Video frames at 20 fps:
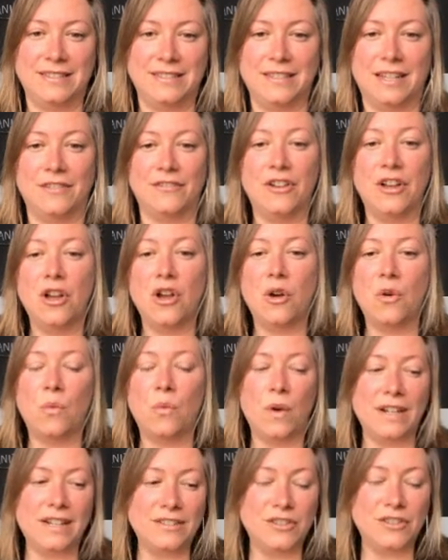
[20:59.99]
stuff?
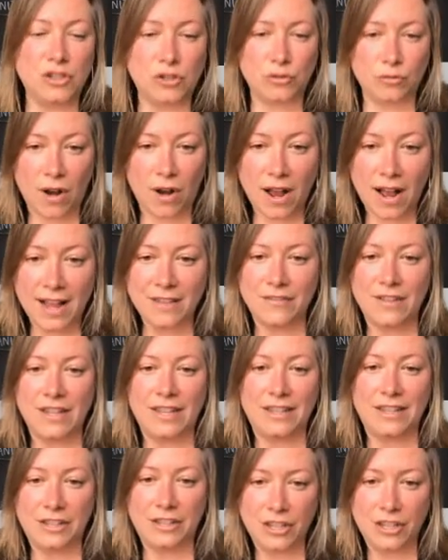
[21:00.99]
What is
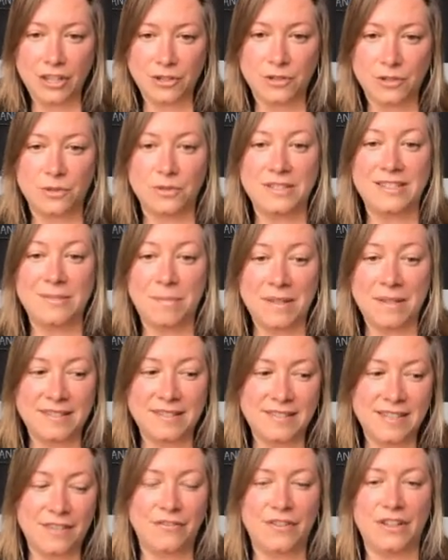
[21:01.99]
driving you
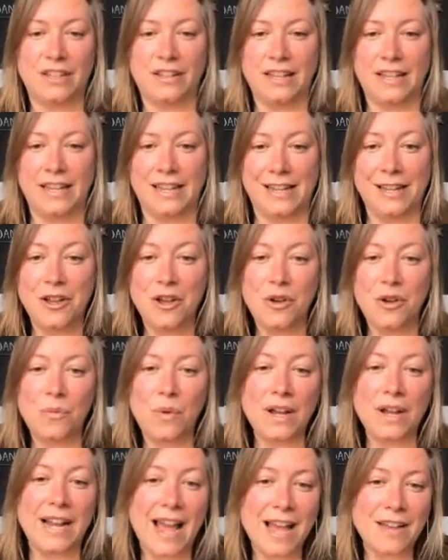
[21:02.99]
specifically?
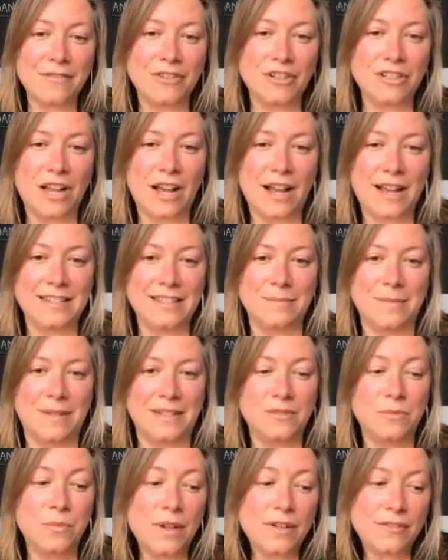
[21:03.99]
What
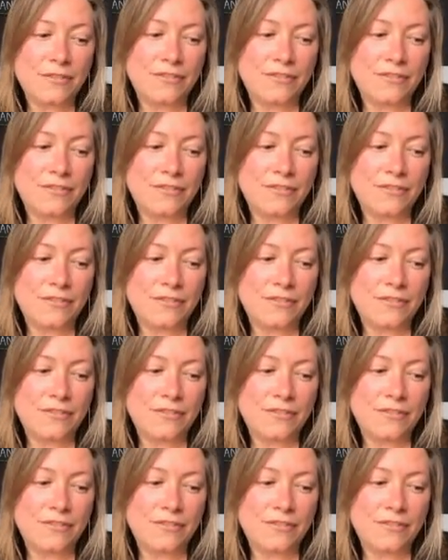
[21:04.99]
advertisements, what